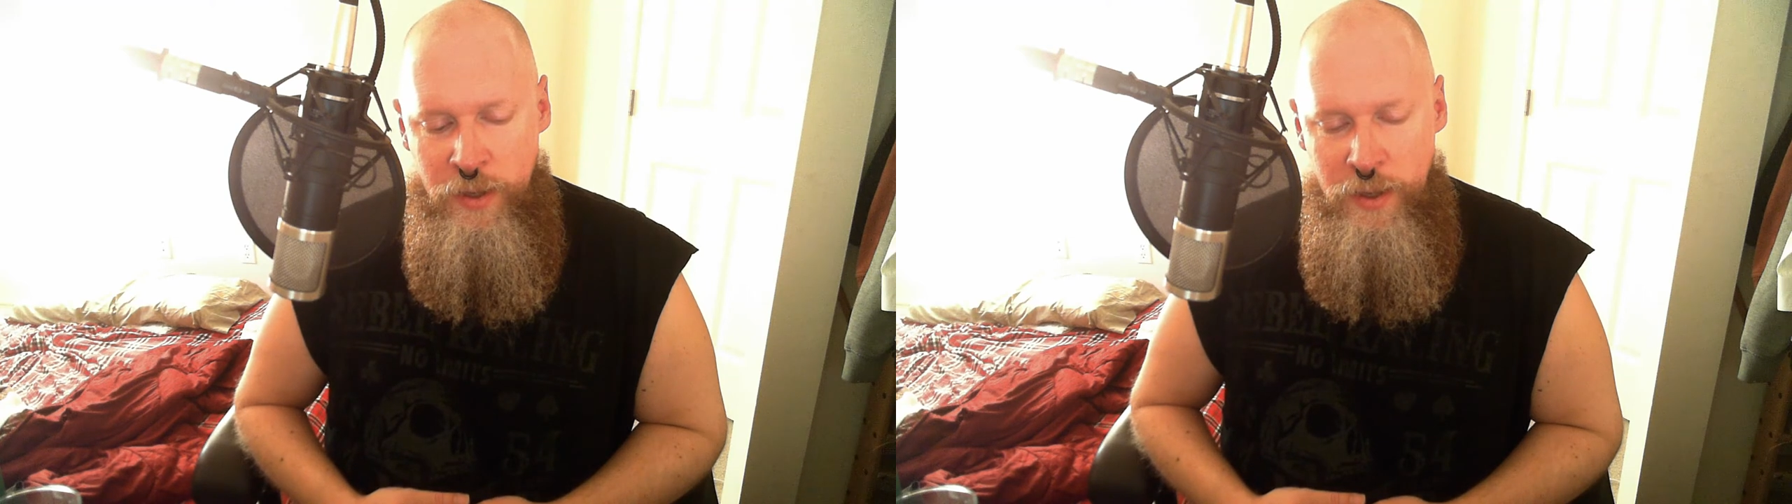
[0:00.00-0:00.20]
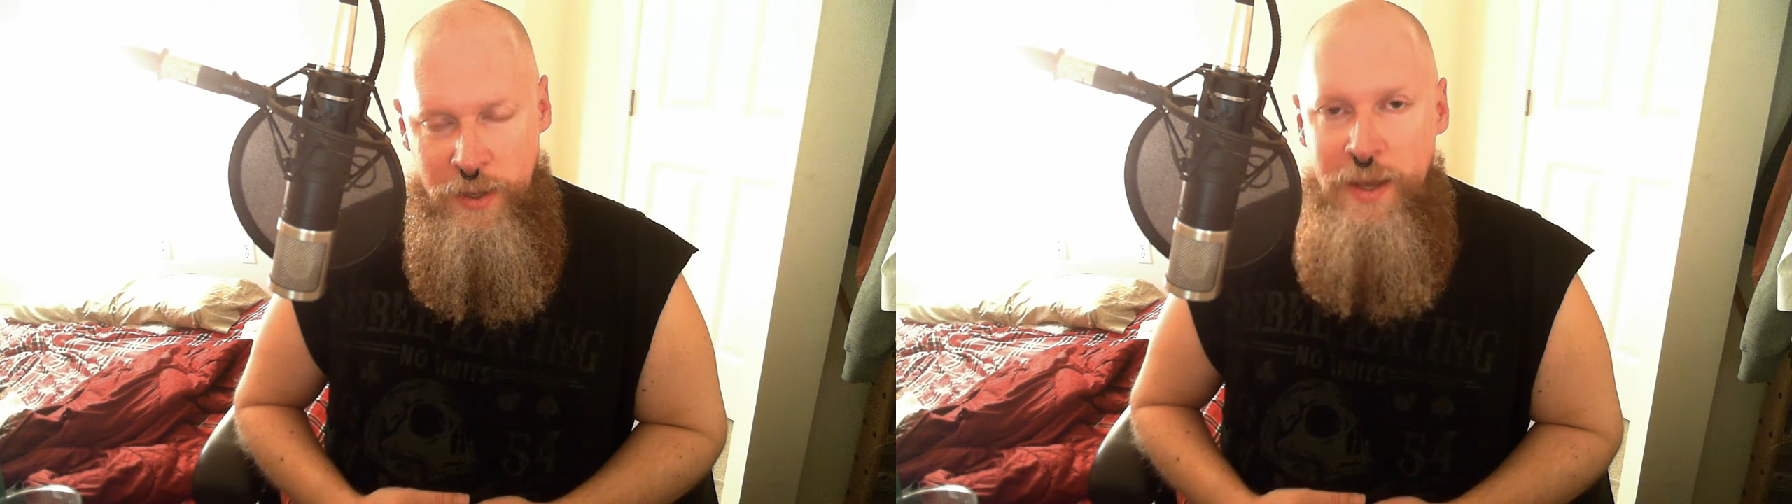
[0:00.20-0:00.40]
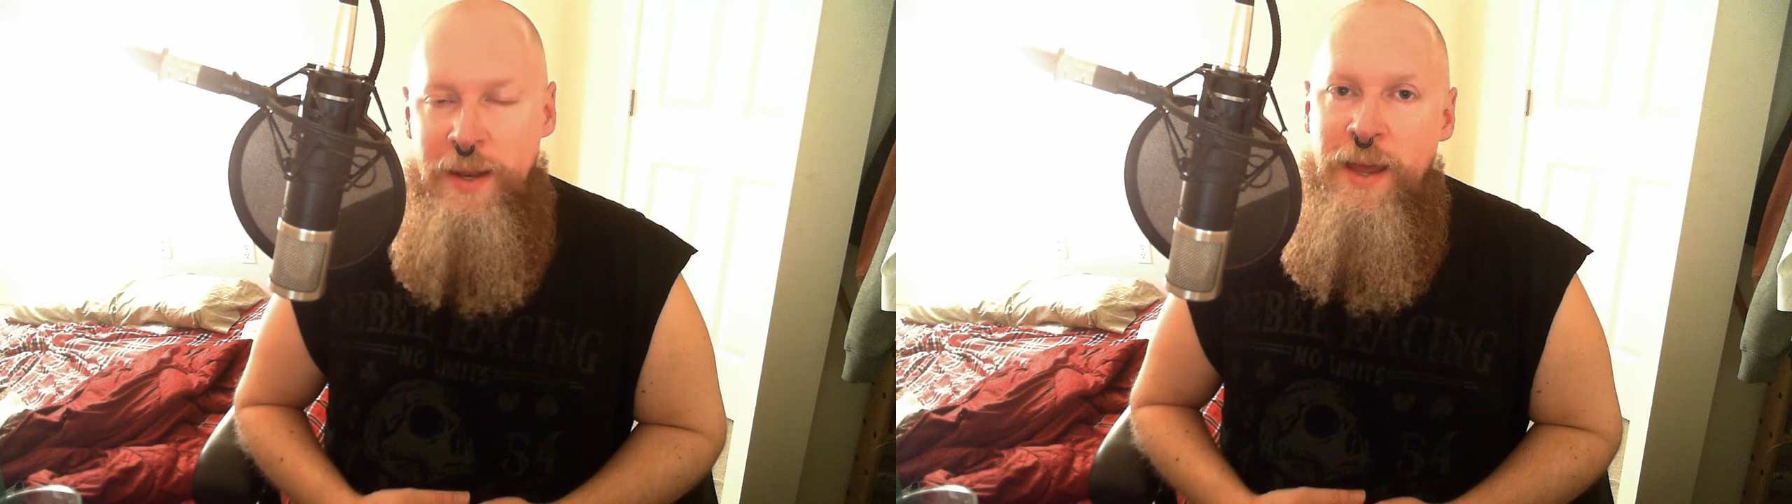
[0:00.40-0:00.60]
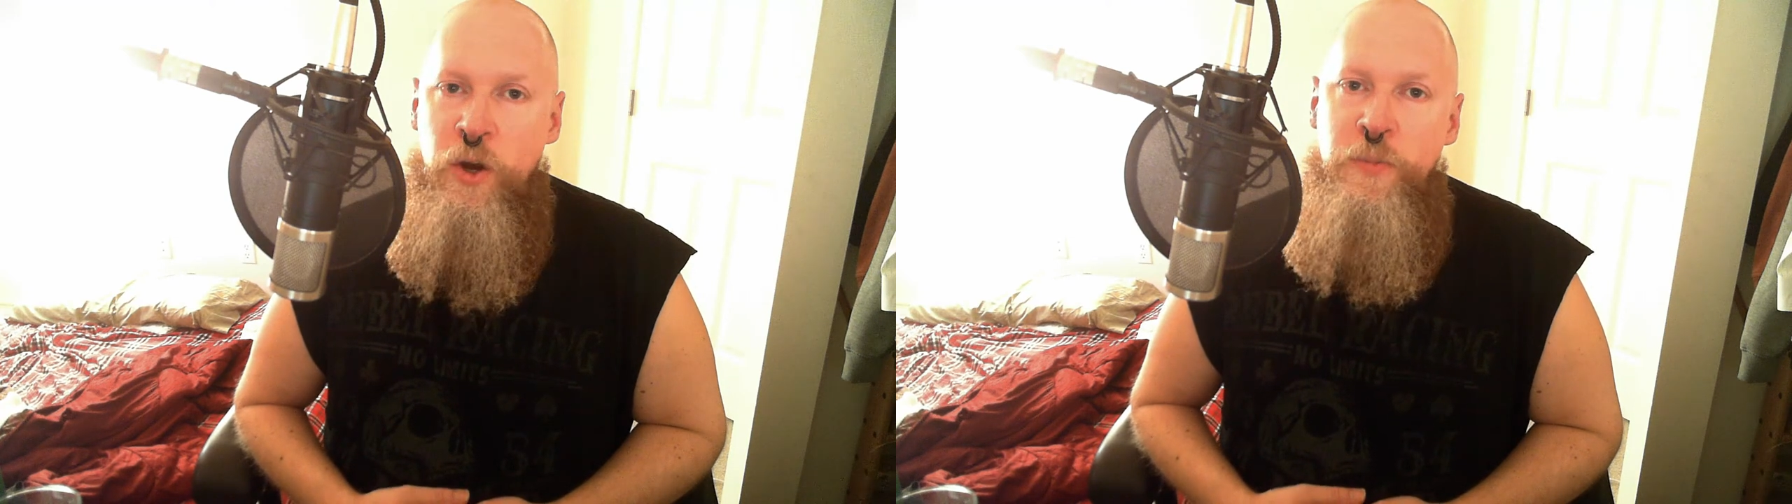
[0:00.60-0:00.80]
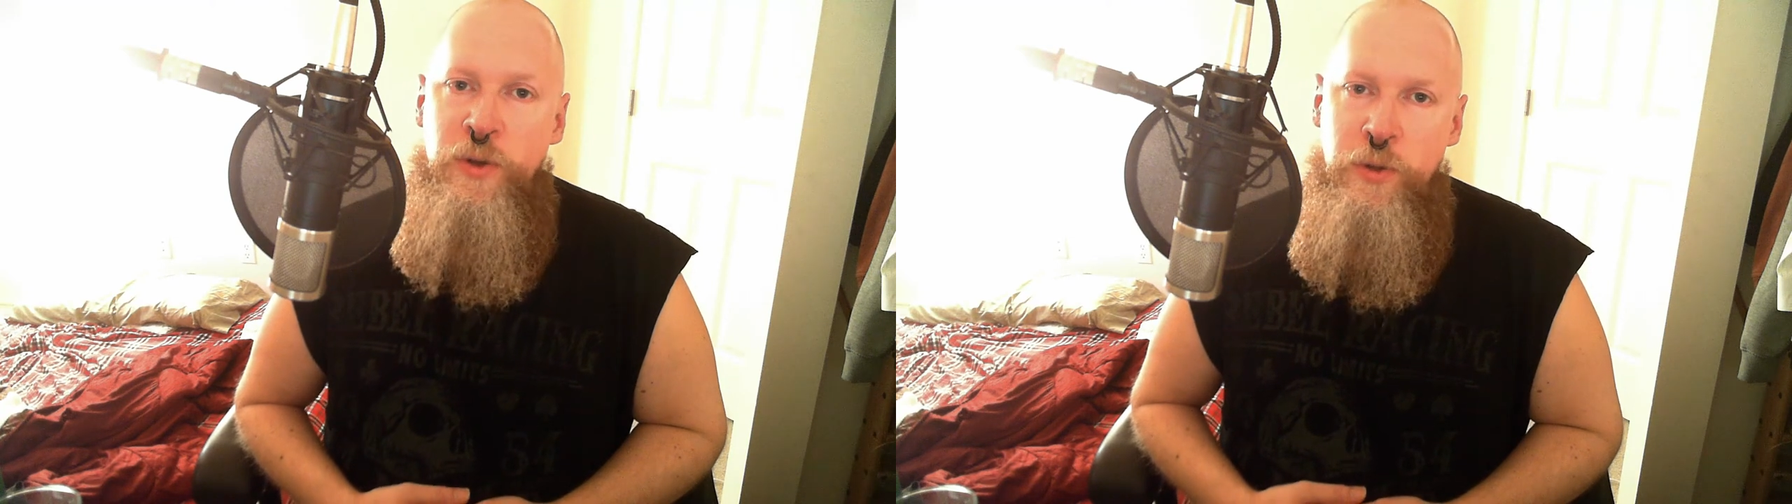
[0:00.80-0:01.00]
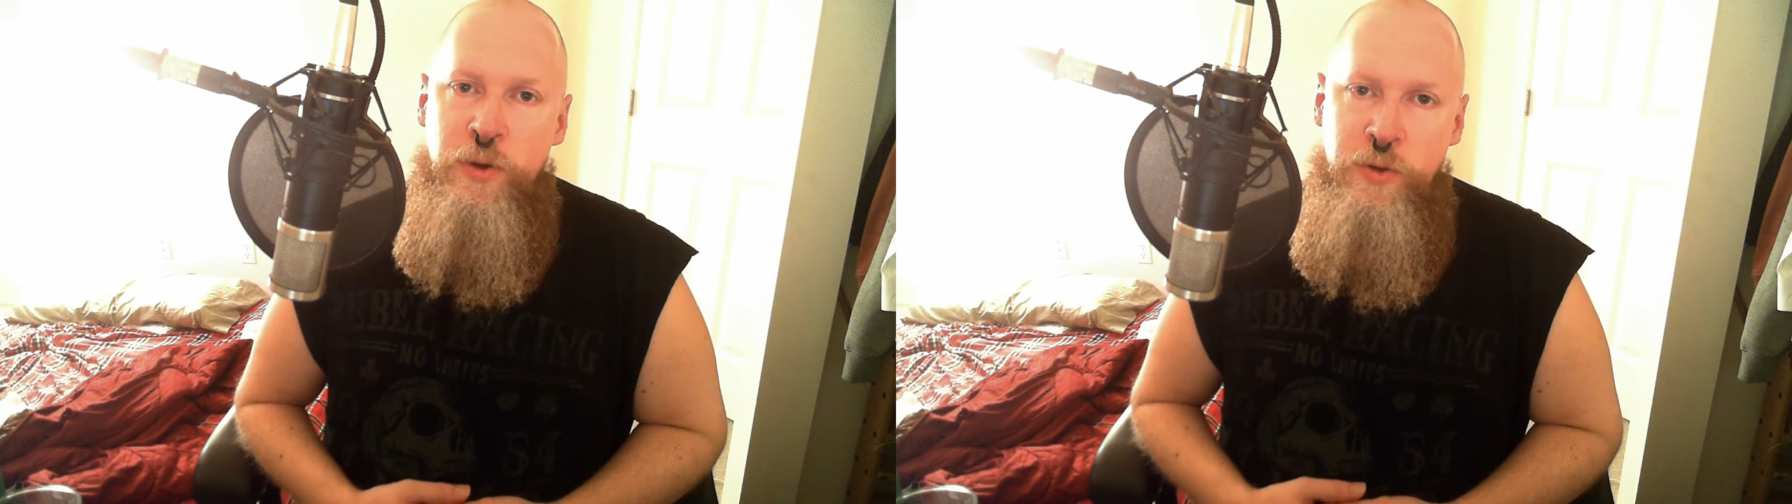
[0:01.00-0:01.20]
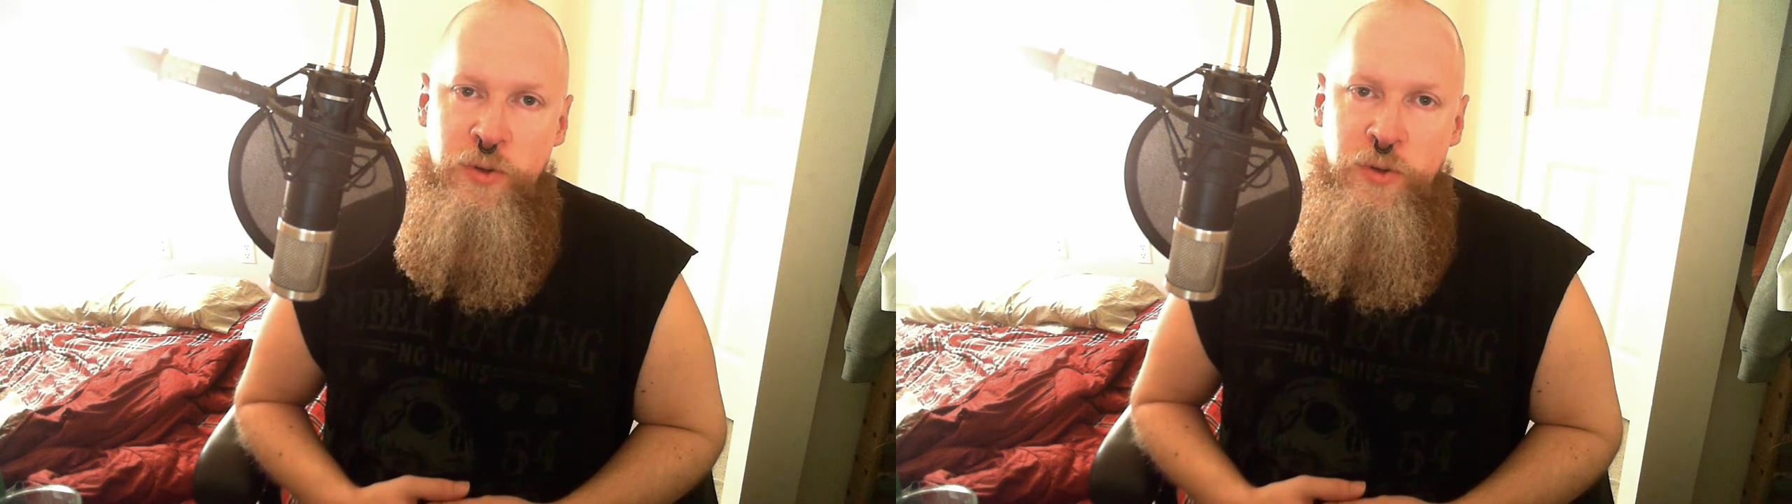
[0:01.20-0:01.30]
Again, I hope you learn